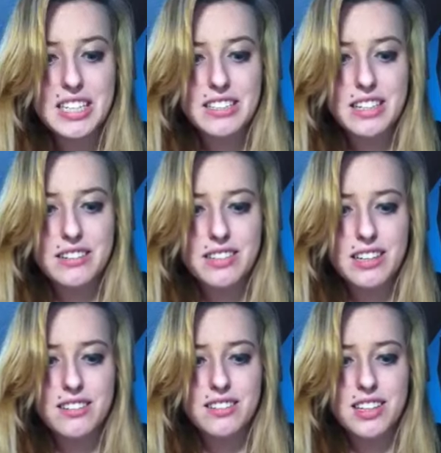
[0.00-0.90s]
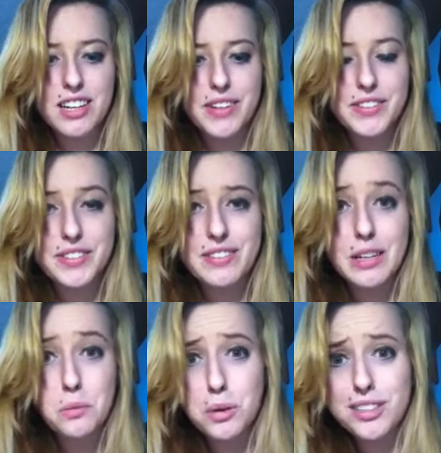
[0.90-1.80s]
So, I don't think I've ever even
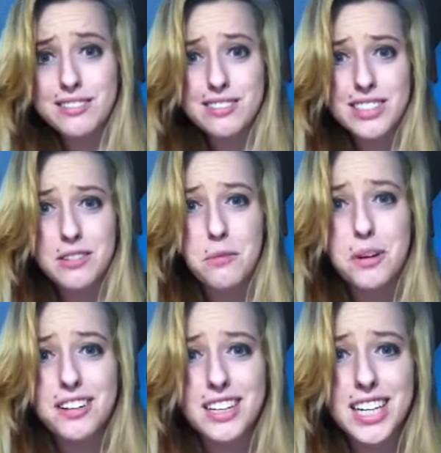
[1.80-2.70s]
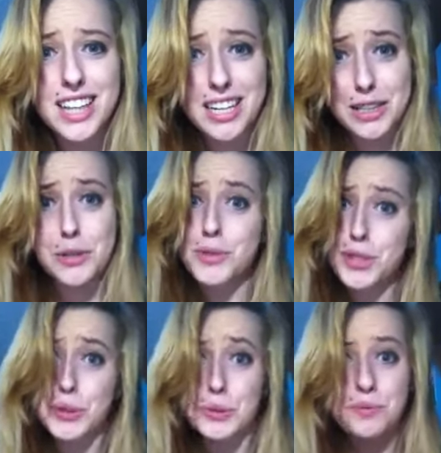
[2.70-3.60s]
had one in one night, let alone
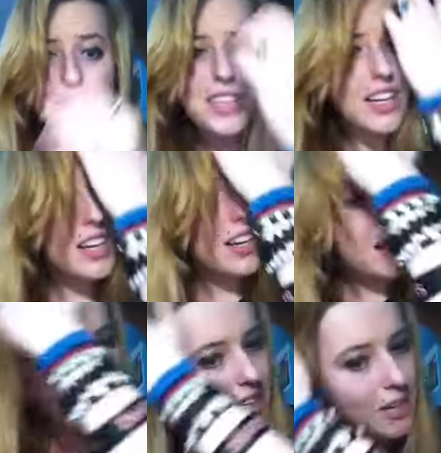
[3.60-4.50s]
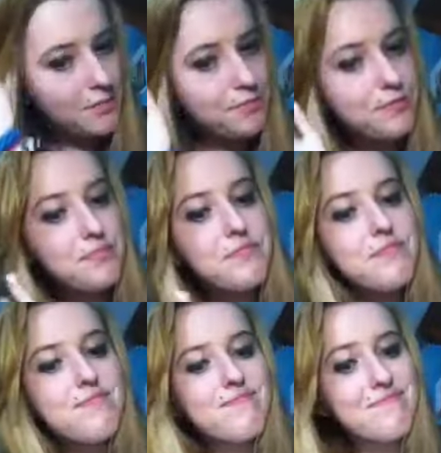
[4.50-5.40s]
two.
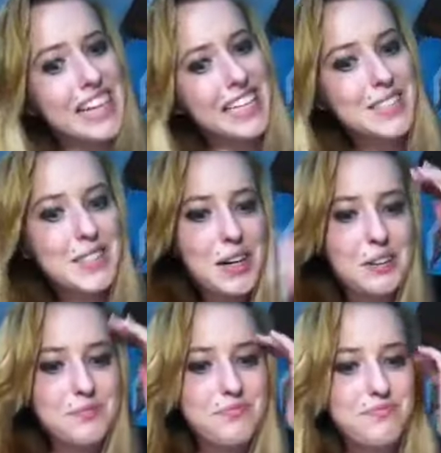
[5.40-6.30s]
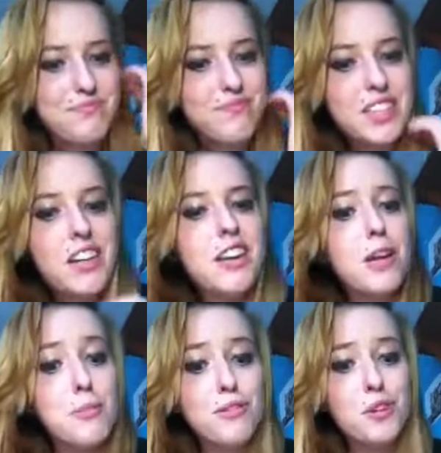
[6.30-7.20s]
So,
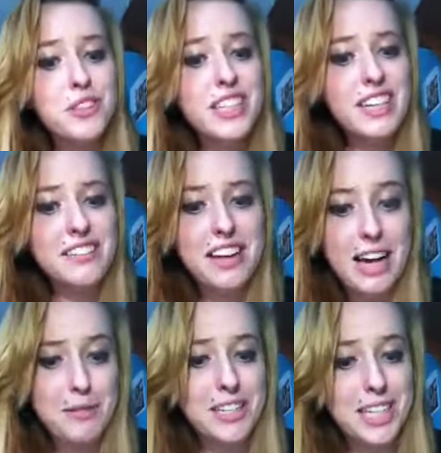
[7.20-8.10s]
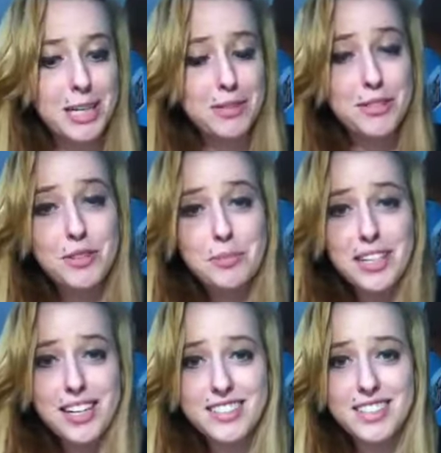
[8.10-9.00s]
number 14. How many times have you
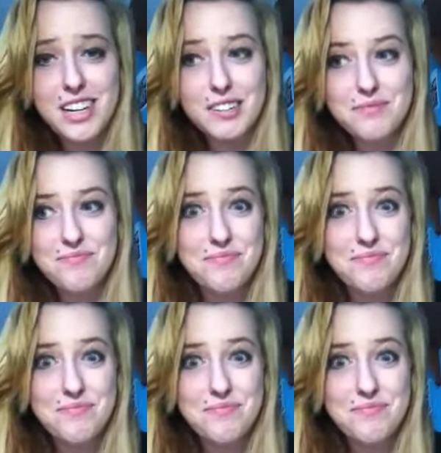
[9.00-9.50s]
been cussed out?